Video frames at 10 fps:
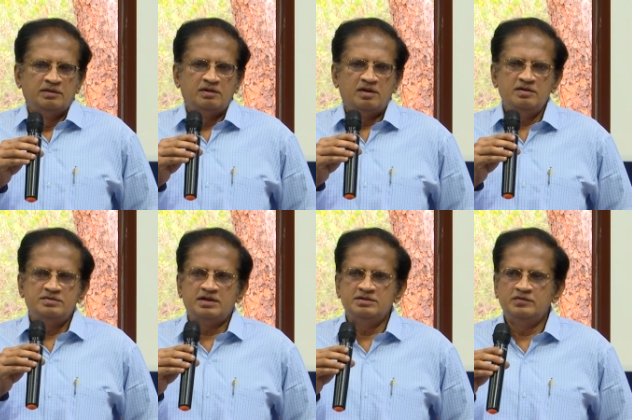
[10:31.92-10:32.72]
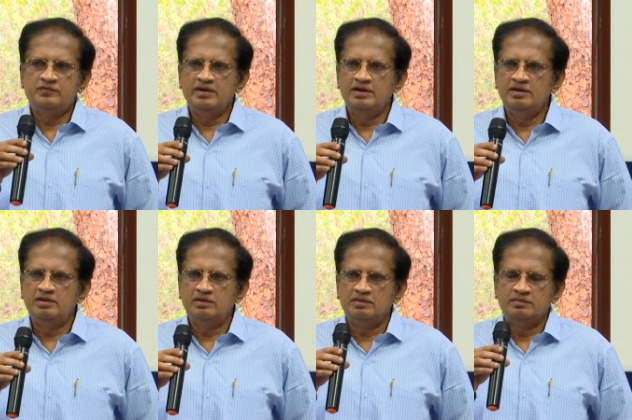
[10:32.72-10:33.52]
not
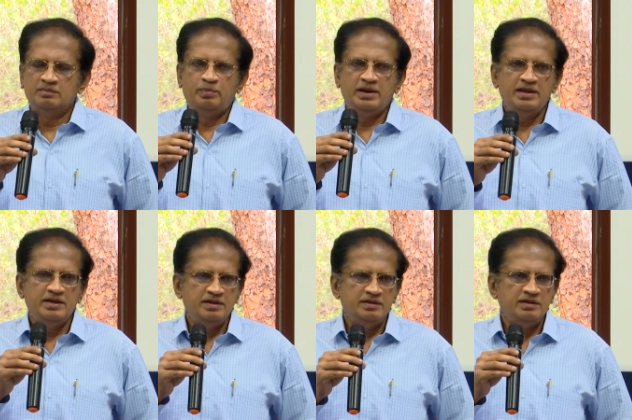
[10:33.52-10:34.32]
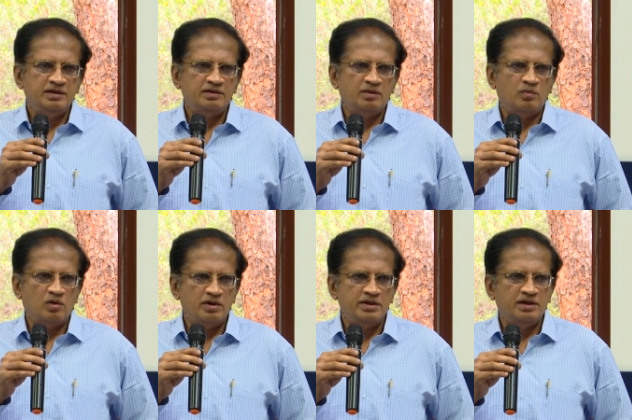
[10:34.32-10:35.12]
satisfied playing in the
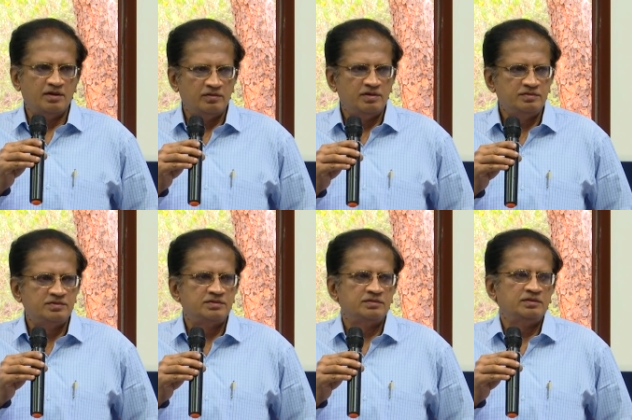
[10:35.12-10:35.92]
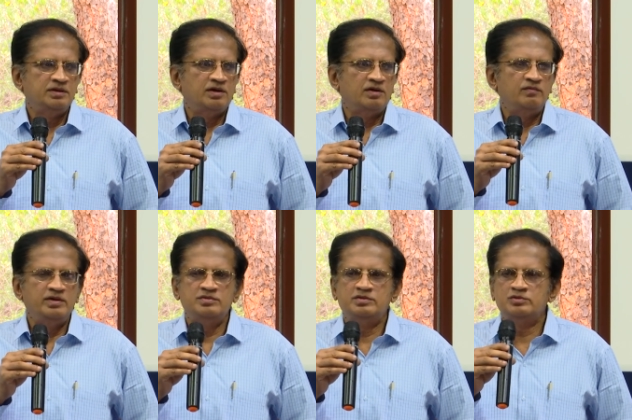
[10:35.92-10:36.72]
morning hours, he
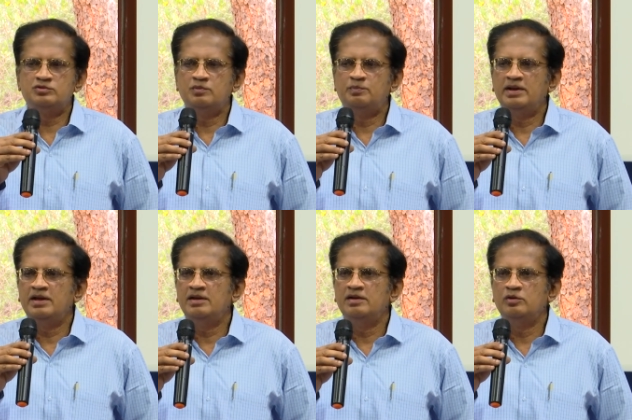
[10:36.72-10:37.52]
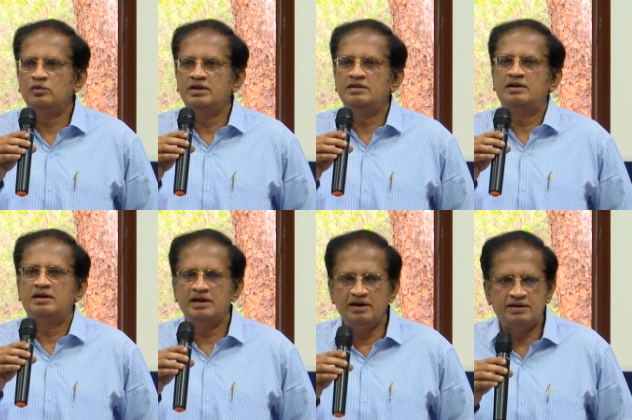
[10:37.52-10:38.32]
always used to play during the
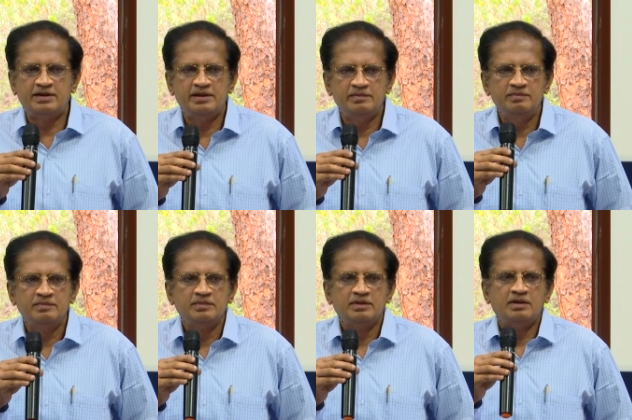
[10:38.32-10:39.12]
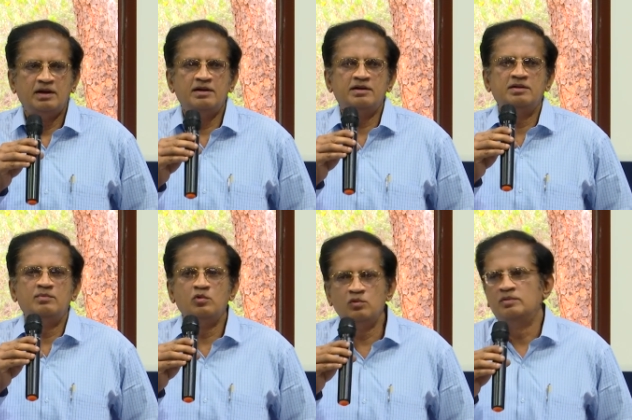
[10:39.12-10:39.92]
night time under the
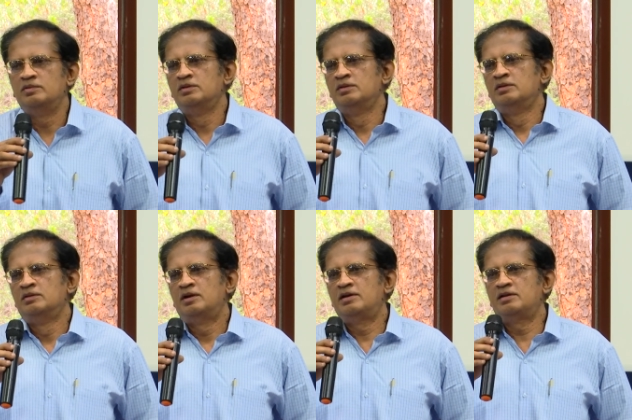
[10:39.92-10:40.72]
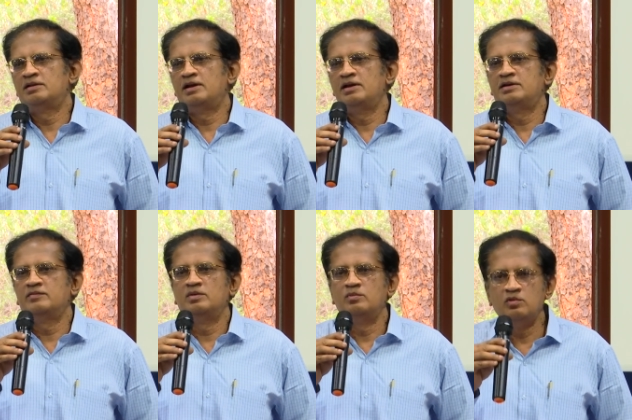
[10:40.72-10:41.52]
moon, under the light
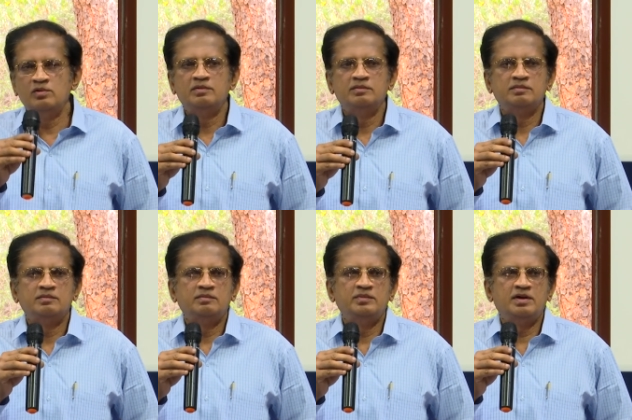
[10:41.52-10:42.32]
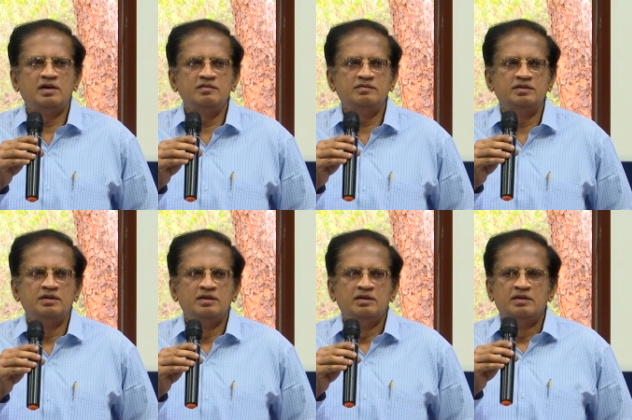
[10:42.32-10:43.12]
of the moon, because
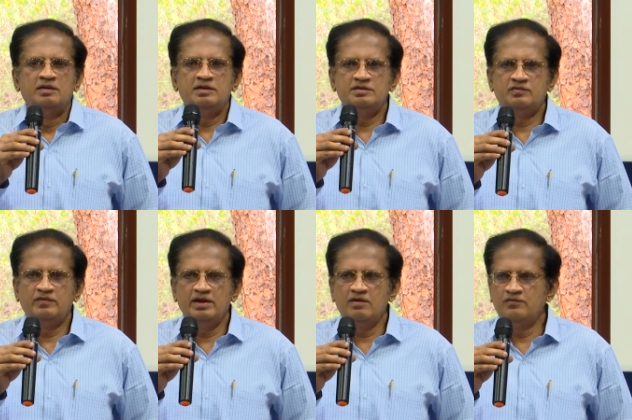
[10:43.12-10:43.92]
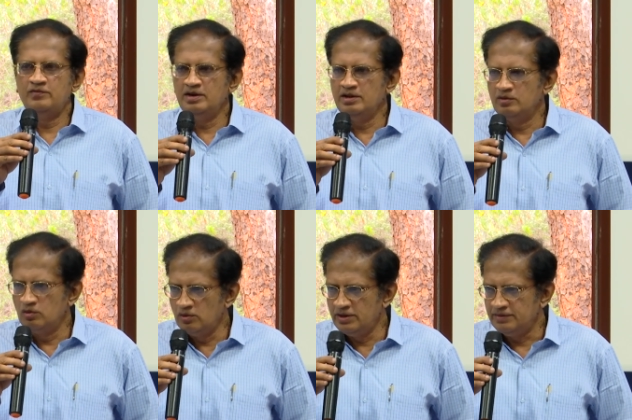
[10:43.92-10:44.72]
his way of winning
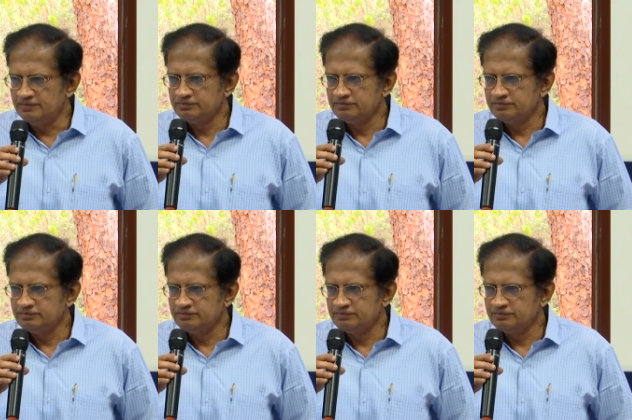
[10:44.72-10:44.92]
glory